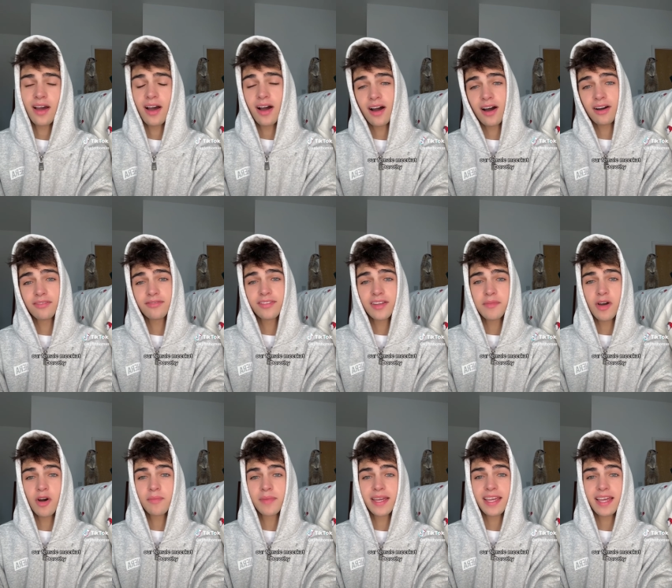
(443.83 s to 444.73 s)
Our
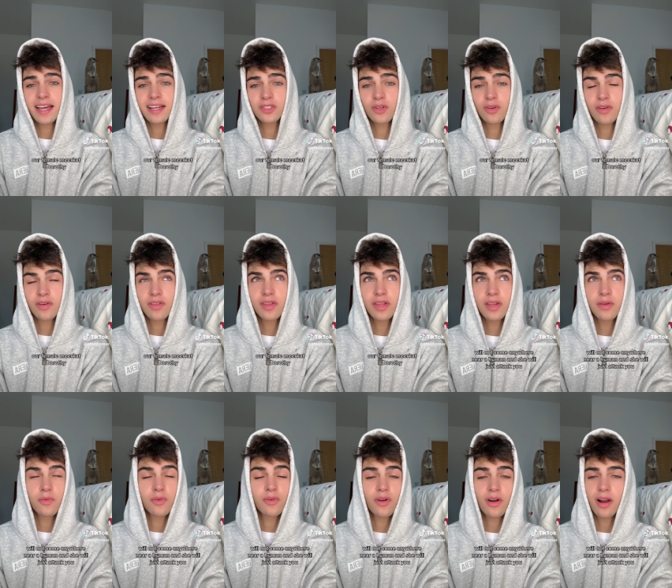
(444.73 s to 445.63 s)
female meerkat, Dorothy,
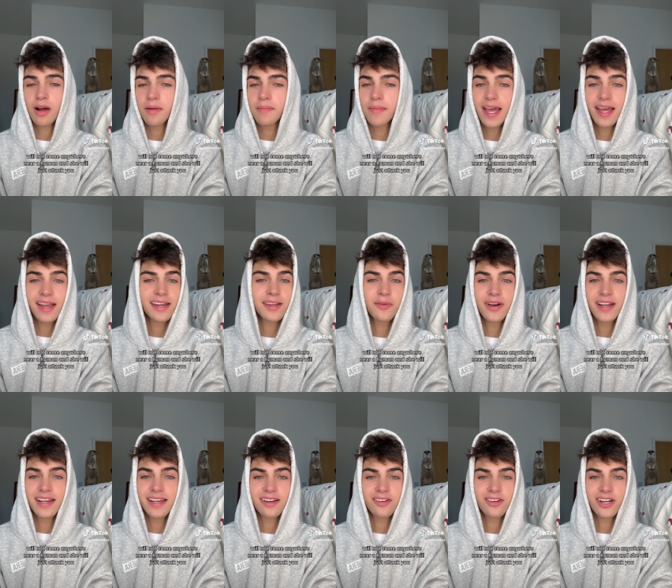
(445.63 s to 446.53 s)
will not come
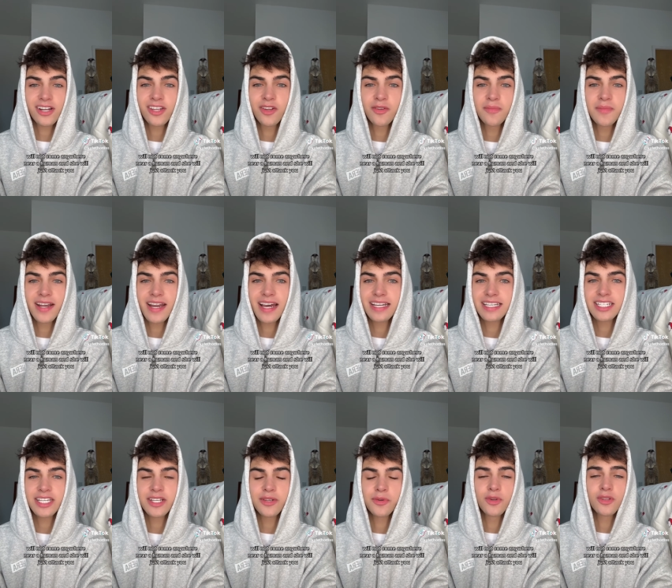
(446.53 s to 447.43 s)
anywhere near a human, and
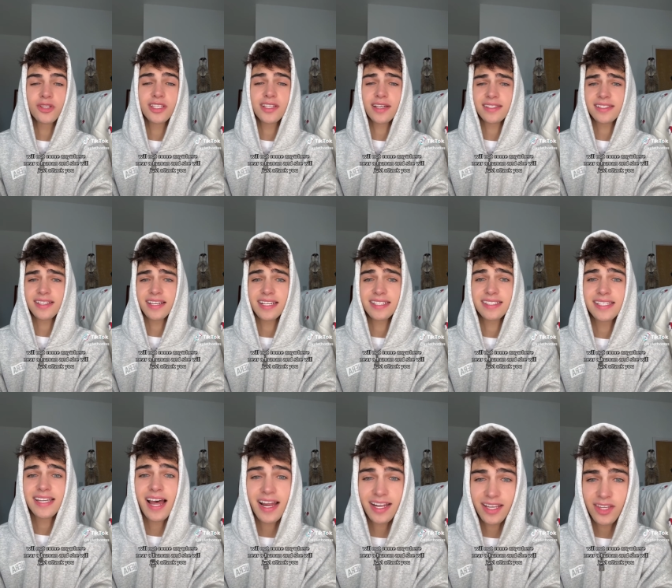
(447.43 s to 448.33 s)
she will just
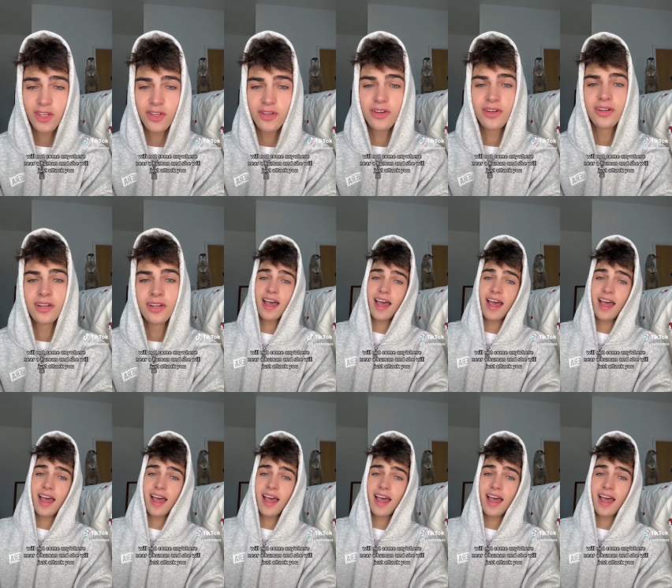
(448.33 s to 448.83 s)
attack you.